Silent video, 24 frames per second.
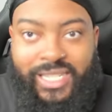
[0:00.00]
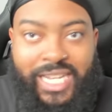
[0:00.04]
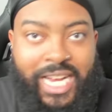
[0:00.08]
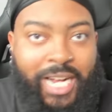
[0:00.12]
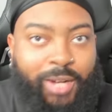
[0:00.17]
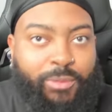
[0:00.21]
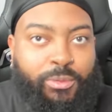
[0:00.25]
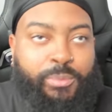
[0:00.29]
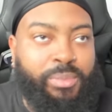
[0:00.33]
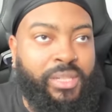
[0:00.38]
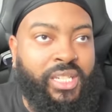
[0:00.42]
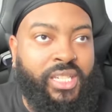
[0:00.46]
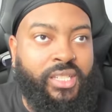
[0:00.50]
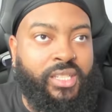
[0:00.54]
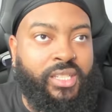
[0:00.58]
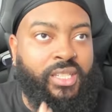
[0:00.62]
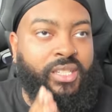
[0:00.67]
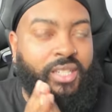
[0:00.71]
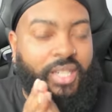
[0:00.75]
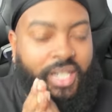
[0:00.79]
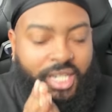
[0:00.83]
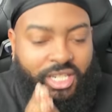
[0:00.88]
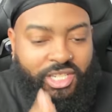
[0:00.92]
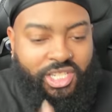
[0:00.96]
That would be the
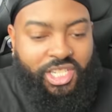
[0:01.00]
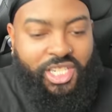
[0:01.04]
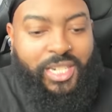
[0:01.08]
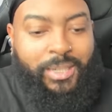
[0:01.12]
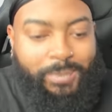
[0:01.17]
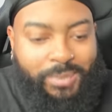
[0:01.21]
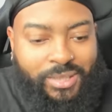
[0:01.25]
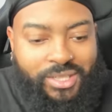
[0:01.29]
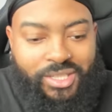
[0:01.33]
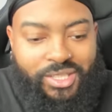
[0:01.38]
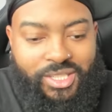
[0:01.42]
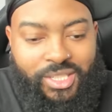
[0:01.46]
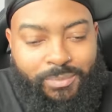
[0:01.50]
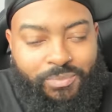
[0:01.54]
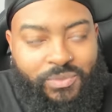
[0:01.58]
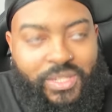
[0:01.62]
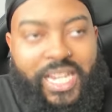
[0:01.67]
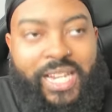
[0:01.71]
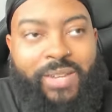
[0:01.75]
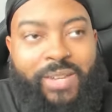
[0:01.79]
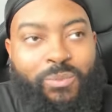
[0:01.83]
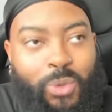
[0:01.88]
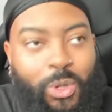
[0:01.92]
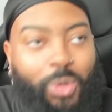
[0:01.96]
championship
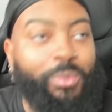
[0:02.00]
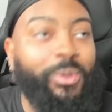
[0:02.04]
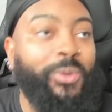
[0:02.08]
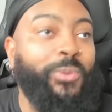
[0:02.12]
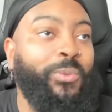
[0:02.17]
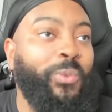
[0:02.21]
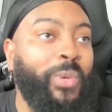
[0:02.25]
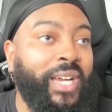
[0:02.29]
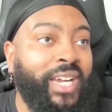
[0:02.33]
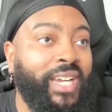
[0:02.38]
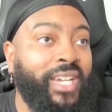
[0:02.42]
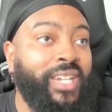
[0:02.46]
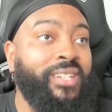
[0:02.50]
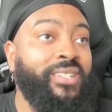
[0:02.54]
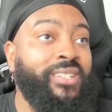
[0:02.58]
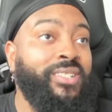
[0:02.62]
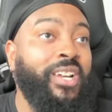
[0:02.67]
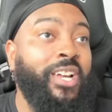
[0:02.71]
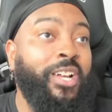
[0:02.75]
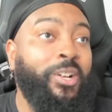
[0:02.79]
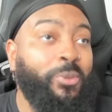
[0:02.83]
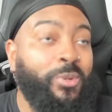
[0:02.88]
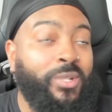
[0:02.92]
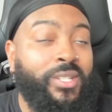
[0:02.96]
that Roman Reigns
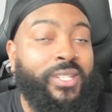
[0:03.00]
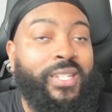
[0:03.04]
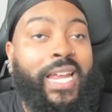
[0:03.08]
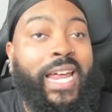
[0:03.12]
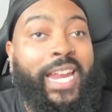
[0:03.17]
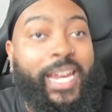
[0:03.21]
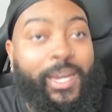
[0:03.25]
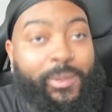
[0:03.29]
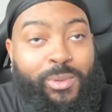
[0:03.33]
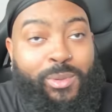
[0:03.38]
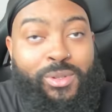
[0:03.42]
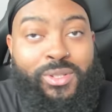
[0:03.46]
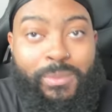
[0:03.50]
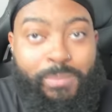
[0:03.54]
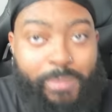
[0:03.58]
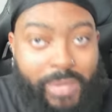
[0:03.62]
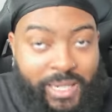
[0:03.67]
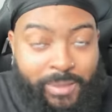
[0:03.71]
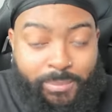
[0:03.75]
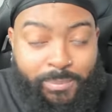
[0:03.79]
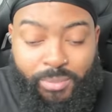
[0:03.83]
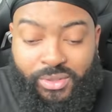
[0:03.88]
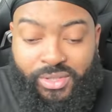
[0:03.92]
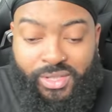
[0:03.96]
was able to
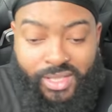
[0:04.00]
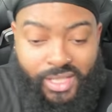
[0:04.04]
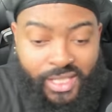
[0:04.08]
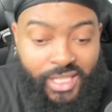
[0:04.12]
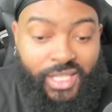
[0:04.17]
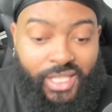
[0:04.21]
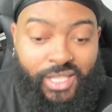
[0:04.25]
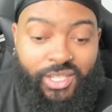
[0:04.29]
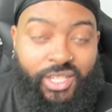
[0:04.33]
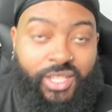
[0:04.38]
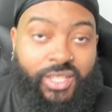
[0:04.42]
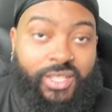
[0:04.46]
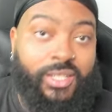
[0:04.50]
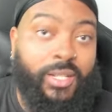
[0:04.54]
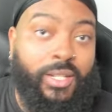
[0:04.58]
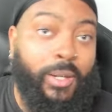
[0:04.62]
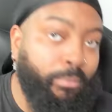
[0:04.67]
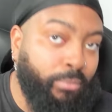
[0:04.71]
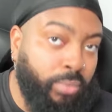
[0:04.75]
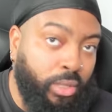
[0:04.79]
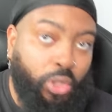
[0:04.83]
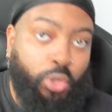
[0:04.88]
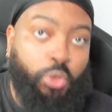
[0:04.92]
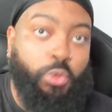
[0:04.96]
make prestigious, the
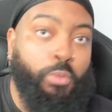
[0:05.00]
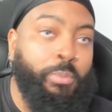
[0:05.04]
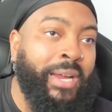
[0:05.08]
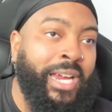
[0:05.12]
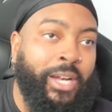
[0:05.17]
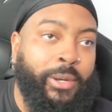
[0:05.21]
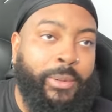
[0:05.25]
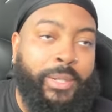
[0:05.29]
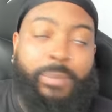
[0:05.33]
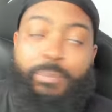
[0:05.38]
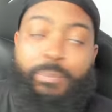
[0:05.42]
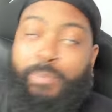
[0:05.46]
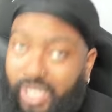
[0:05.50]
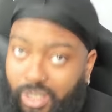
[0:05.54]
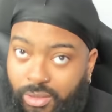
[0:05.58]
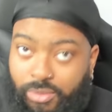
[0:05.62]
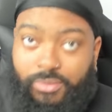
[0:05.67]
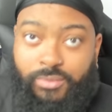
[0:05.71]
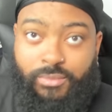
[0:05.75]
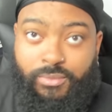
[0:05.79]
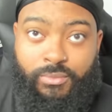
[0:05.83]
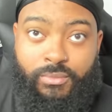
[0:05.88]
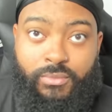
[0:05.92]
blueberry belt.